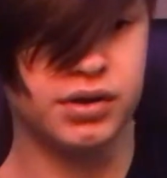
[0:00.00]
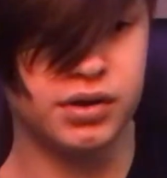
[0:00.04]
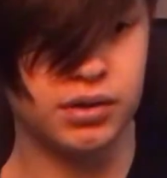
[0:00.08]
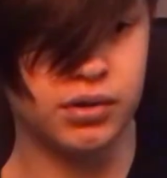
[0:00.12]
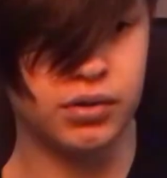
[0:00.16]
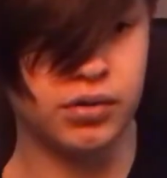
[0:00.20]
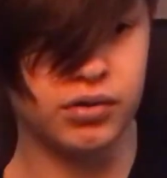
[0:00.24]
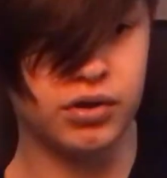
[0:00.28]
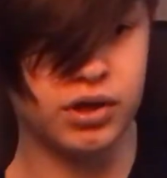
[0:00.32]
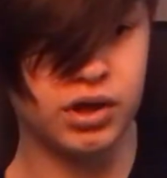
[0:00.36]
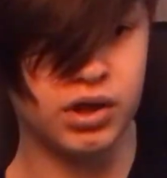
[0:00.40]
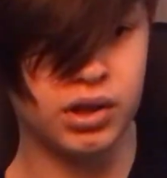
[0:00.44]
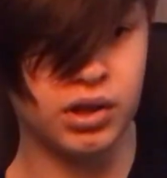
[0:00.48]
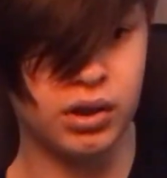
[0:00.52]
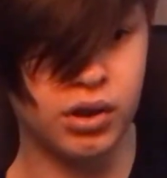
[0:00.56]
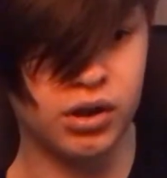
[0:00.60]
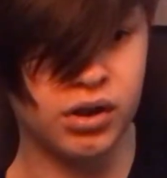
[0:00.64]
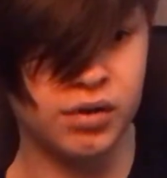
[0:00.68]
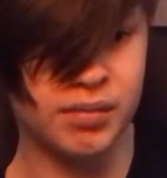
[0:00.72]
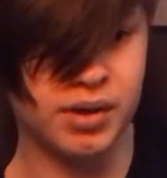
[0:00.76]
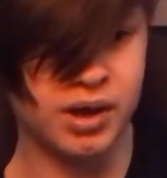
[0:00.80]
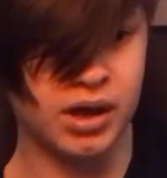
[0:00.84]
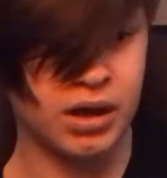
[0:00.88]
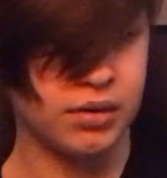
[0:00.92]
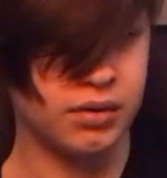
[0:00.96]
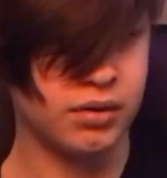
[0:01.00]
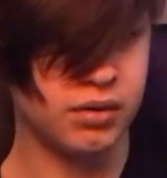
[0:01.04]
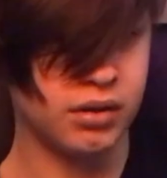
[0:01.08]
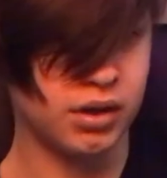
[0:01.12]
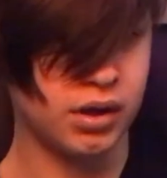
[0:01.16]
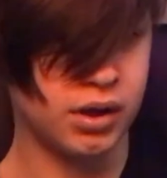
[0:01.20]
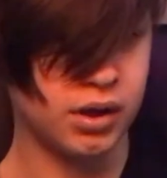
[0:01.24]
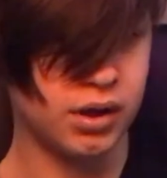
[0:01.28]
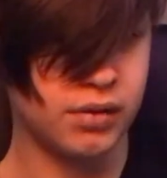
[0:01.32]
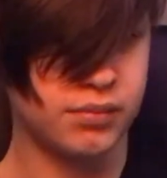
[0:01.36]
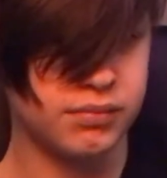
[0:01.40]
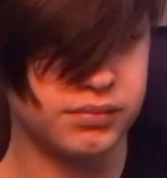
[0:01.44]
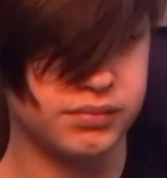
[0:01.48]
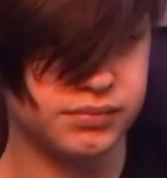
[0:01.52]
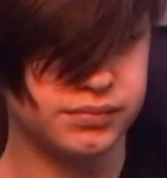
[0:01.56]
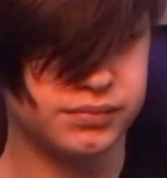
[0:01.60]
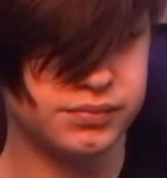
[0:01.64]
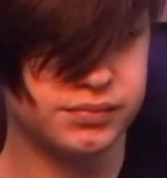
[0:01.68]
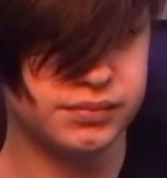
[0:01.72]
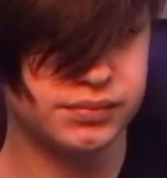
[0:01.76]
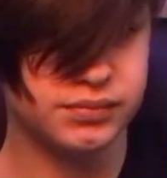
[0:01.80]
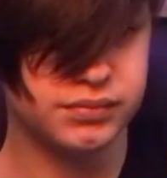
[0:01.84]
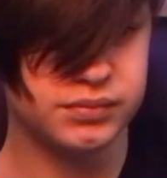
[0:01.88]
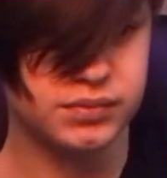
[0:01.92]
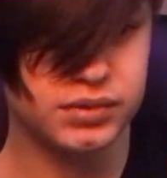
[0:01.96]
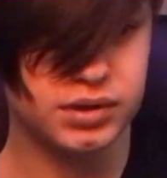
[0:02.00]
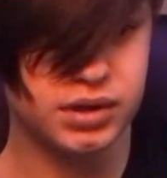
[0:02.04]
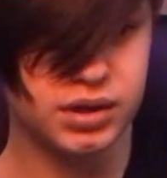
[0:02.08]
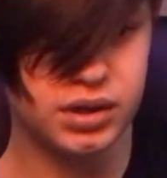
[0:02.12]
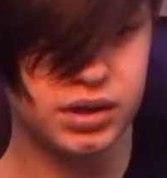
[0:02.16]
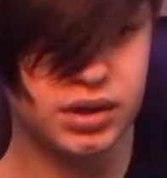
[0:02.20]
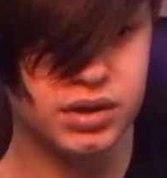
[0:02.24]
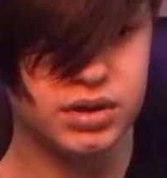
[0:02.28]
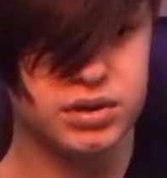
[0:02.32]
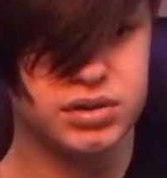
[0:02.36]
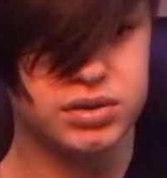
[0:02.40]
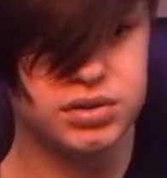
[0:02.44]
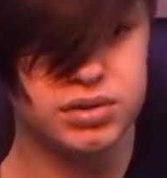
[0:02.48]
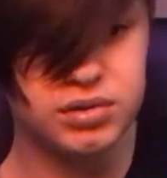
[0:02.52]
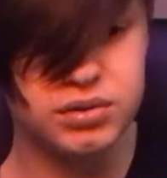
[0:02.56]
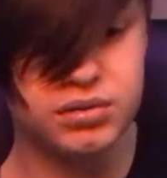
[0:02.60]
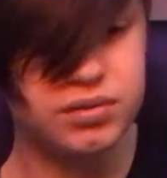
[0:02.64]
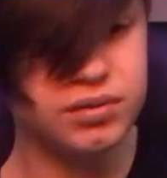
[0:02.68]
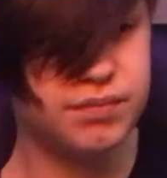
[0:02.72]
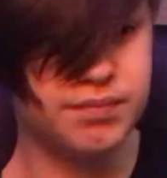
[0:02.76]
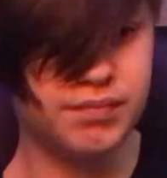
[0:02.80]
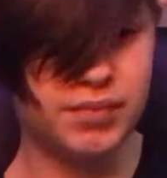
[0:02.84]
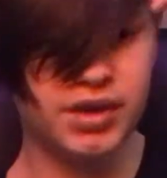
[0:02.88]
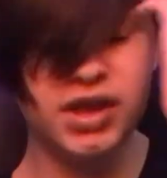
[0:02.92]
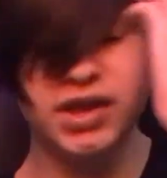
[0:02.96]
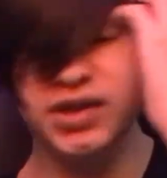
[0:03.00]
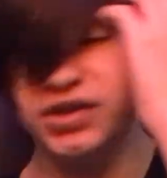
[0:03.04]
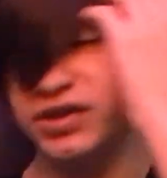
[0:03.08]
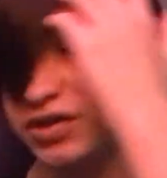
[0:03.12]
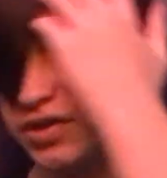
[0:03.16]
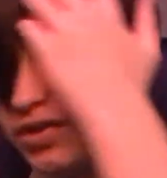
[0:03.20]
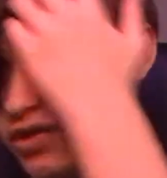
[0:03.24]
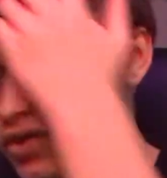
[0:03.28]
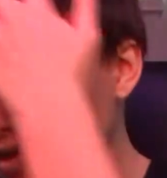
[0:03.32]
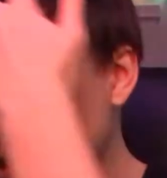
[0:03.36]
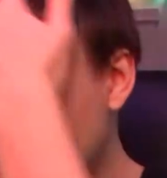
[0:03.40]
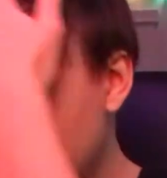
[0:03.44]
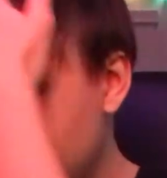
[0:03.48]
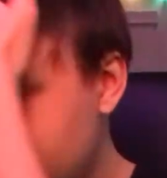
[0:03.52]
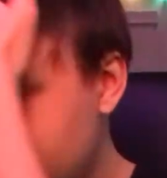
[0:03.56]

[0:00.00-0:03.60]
learning a lot about um, peace and stuff.